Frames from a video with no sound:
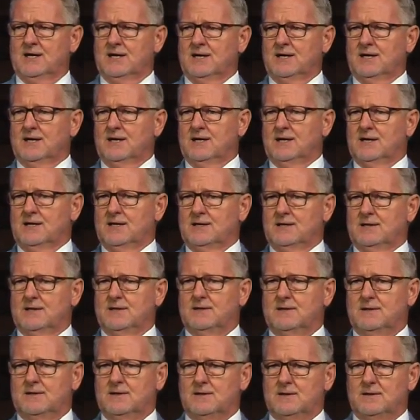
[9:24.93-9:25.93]

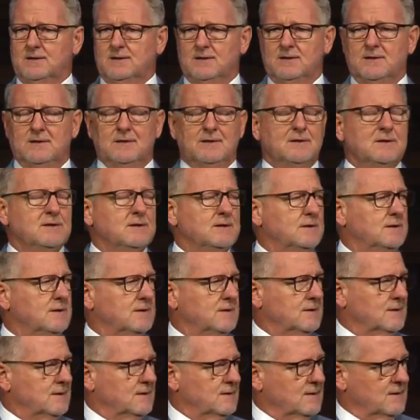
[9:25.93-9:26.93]

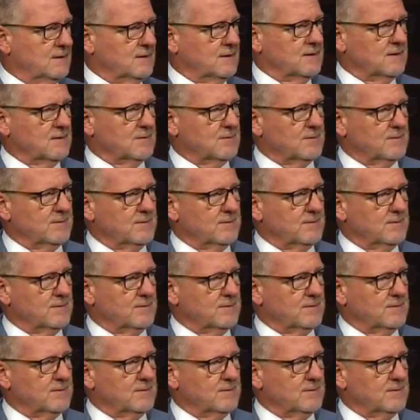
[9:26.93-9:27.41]
[no speech]